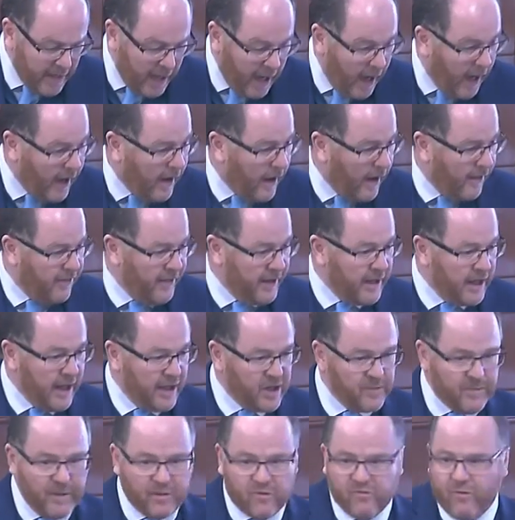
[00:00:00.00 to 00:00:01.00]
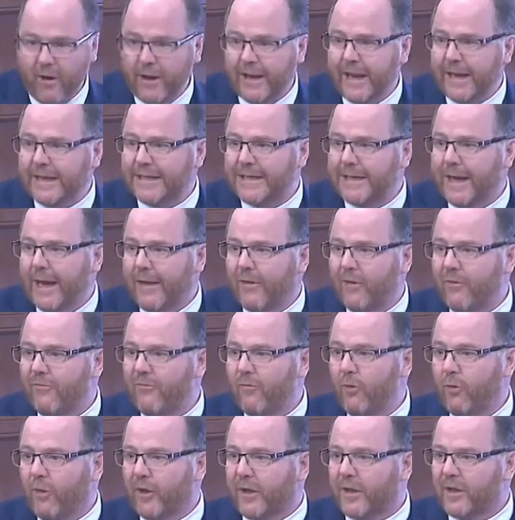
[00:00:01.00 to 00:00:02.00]
I think it's been striking today that
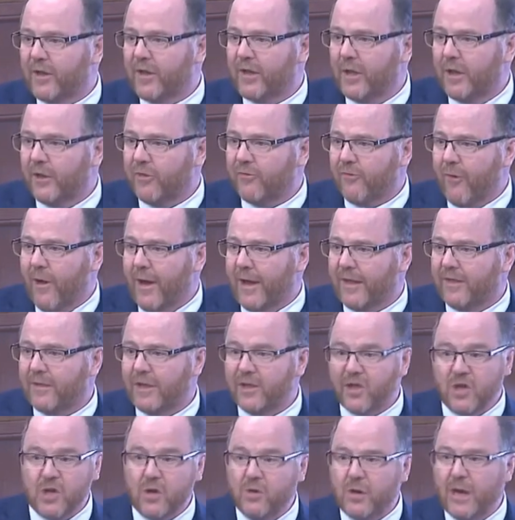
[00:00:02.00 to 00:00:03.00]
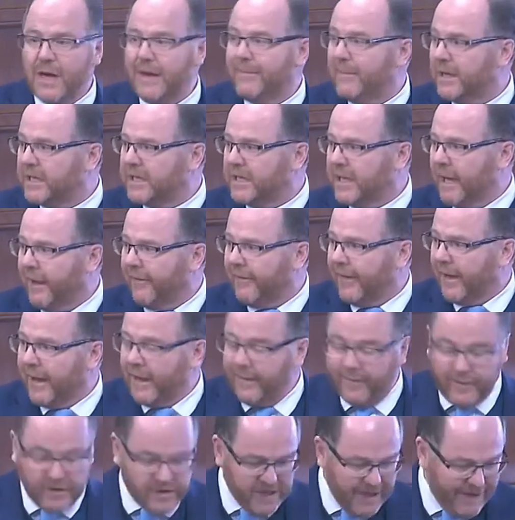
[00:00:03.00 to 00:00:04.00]
for all the concerns raised, there's unanimity, I think,
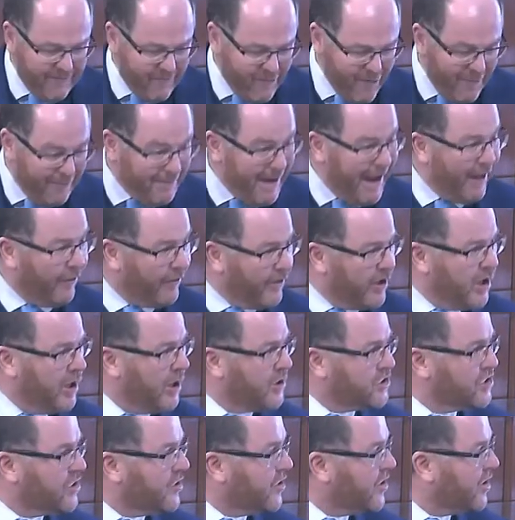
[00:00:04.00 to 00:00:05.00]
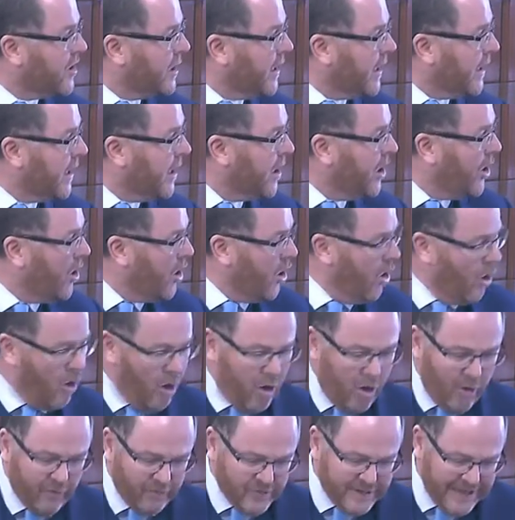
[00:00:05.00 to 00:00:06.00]
in the Chamber about the urgency
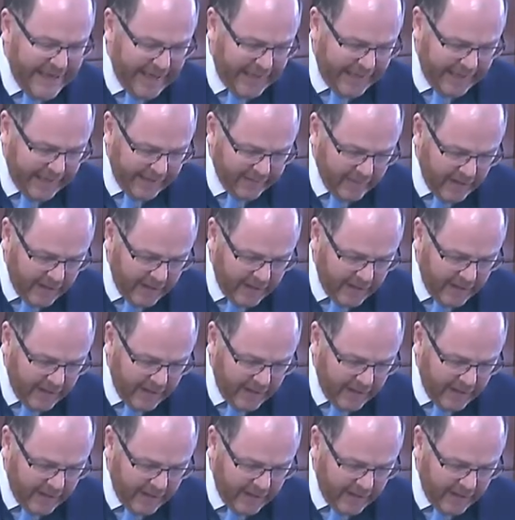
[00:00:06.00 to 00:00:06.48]
of tackling the